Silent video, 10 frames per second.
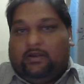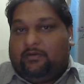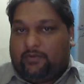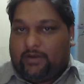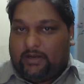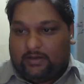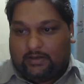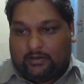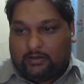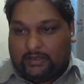rotate it
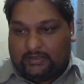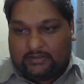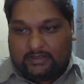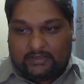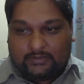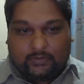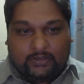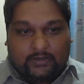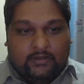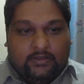actually as well.